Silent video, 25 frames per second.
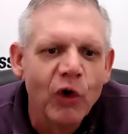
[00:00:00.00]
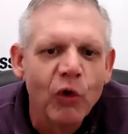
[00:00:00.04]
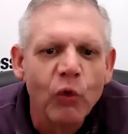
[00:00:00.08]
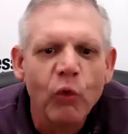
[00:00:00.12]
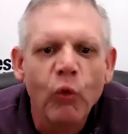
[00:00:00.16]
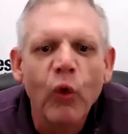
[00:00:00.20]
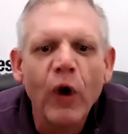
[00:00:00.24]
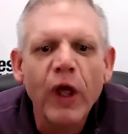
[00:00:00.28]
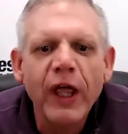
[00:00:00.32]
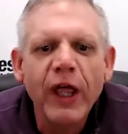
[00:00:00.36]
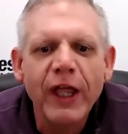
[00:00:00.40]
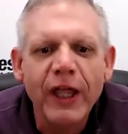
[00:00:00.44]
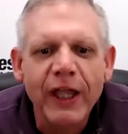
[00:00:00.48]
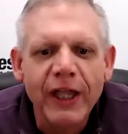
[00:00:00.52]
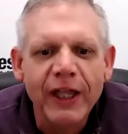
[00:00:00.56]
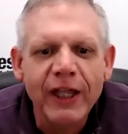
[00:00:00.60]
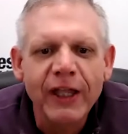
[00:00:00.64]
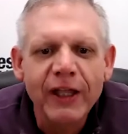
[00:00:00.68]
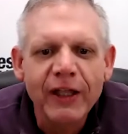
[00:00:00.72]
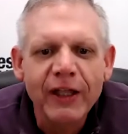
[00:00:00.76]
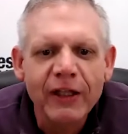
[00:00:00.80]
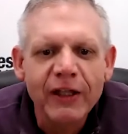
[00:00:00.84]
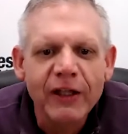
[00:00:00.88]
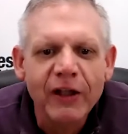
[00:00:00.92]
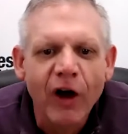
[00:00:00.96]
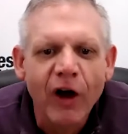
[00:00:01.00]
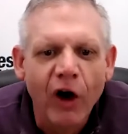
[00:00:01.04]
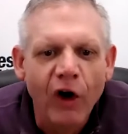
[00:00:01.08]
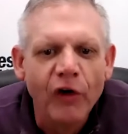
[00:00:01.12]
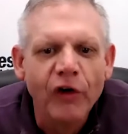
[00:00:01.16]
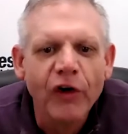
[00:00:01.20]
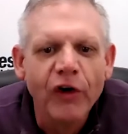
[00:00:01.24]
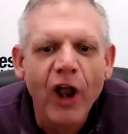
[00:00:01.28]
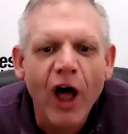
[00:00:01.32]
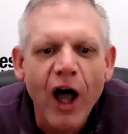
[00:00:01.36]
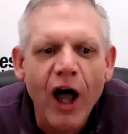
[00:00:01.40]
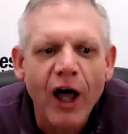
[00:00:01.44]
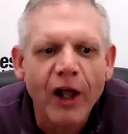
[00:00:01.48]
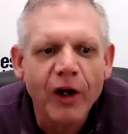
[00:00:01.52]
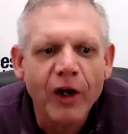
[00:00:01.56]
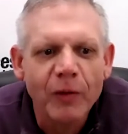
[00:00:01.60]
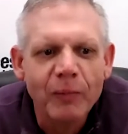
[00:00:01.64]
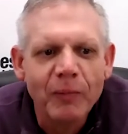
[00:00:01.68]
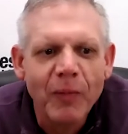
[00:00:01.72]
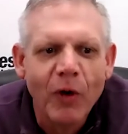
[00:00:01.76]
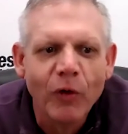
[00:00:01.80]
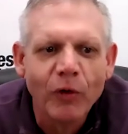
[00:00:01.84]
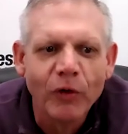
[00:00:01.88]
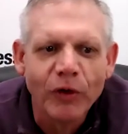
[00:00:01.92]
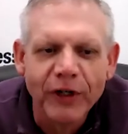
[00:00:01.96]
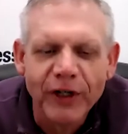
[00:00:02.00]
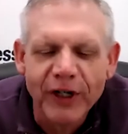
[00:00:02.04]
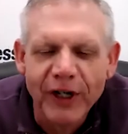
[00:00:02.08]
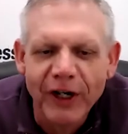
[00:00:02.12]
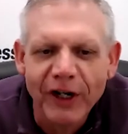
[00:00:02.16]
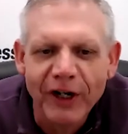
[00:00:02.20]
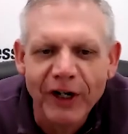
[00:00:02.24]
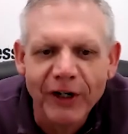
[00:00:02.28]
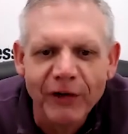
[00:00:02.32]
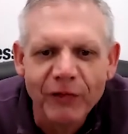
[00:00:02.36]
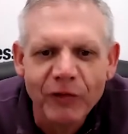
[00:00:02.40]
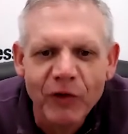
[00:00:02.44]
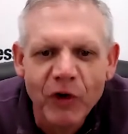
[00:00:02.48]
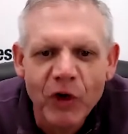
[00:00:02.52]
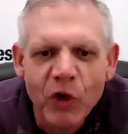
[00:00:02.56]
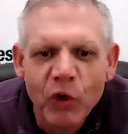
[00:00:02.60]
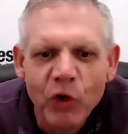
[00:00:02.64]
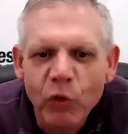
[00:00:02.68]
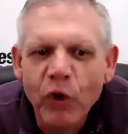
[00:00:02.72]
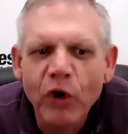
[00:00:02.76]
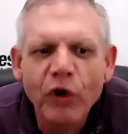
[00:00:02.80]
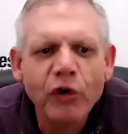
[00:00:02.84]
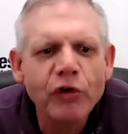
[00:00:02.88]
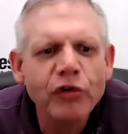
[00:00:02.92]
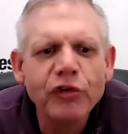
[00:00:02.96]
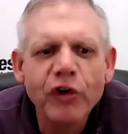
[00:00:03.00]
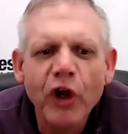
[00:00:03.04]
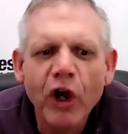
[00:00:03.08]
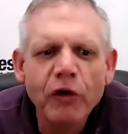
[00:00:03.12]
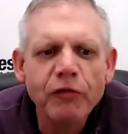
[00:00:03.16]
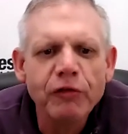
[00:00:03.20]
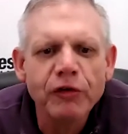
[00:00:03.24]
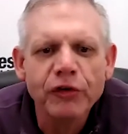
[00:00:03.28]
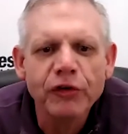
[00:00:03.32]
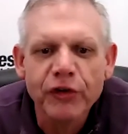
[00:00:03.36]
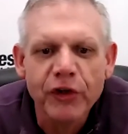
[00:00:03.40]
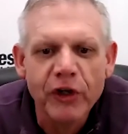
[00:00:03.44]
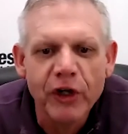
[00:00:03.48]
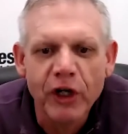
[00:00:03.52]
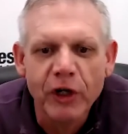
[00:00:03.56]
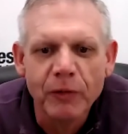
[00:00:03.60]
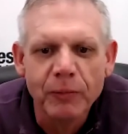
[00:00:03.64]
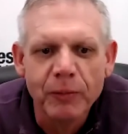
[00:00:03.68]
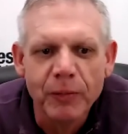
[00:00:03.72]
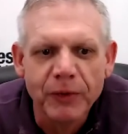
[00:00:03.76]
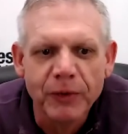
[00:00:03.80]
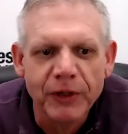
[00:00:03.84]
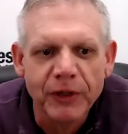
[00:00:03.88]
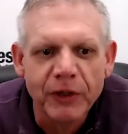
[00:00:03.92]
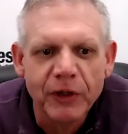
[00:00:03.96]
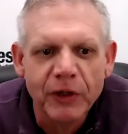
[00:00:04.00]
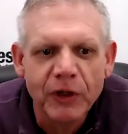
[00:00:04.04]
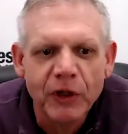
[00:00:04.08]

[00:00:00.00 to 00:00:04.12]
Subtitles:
We are not a motor carrier. We're a service company.